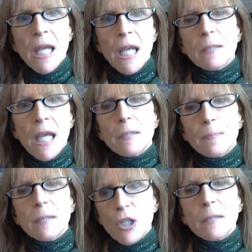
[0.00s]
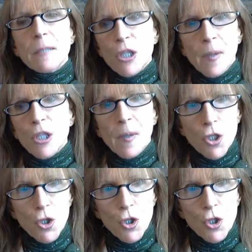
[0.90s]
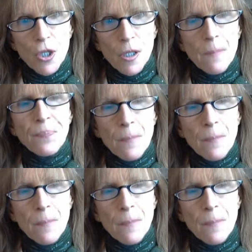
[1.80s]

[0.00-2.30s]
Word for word: especially in your relationships.